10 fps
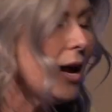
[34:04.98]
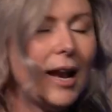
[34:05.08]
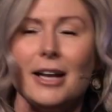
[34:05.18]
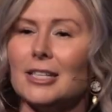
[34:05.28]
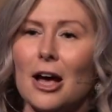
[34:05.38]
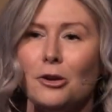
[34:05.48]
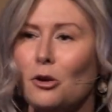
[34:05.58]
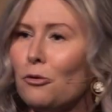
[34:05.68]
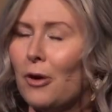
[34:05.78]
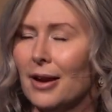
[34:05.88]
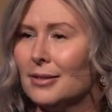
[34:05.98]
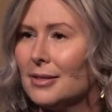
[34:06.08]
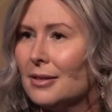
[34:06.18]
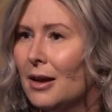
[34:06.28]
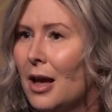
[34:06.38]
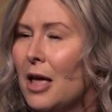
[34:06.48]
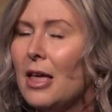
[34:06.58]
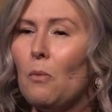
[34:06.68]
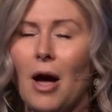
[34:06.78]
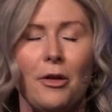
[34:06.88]
Can I tell you, friends,
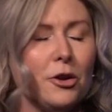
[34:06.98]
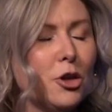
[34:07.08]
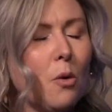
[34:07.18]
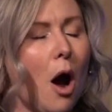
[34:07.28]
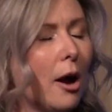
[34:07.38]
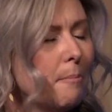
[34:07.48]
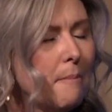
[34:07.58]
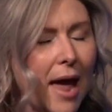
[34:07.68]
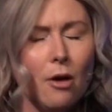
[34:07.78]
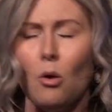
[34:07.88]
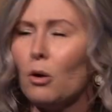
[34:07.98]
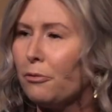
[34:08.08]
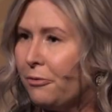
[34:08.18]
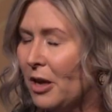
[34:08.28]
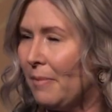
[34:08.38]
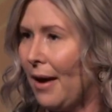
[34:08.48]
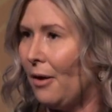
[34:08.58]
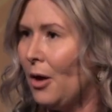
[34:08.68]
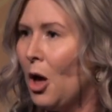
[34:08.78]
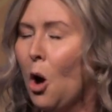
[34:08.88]
that whether you are male or
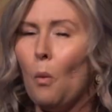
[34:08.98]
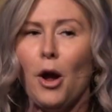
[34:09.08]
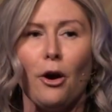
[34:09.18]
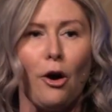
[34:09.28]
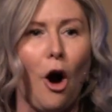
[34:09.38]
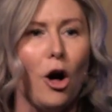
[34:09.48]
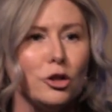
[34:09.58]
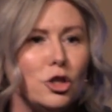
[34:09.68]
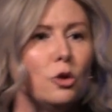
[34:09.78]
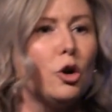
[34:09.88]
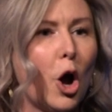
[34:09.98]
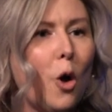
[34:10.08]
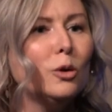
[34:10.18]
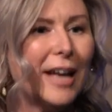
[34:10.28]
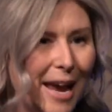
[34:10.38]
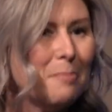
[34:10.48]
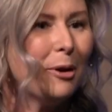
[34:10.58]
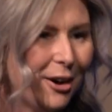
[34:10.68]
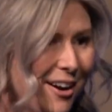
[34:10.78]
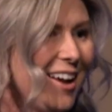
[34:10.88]
female, we are called to
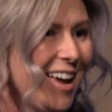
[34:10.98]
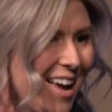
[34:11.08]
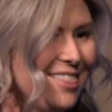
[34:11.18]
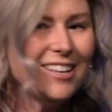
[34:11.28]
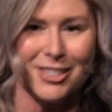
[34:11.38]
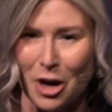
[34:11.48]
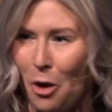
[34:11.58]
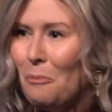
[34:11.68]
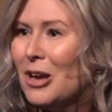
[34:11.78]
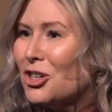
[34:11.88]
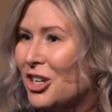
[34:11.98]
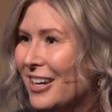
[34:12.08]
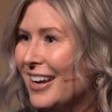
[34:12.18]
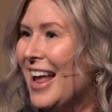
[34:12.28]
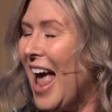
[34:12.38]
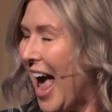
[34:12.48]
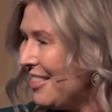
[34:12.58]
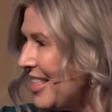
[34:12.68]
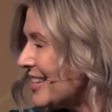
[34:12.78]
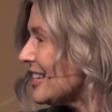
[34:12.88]
co-labor in this commission
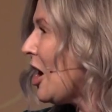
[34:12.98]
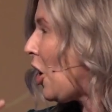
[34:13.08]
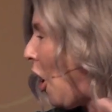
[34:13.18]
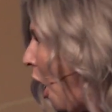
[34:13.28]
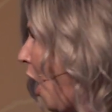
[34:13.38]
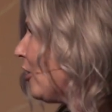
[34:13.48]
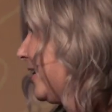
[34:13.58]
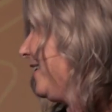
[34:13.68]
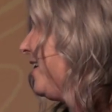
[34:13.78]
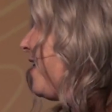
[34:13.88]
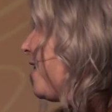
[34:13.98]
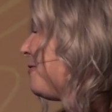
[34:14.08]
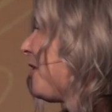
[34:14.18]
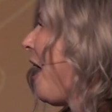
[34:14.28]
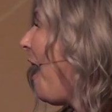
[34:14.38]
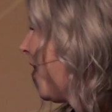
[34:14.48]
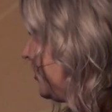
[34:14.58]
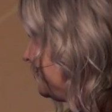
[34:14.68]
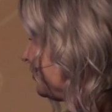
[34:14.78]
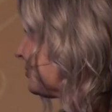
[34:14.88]
and this calling of God.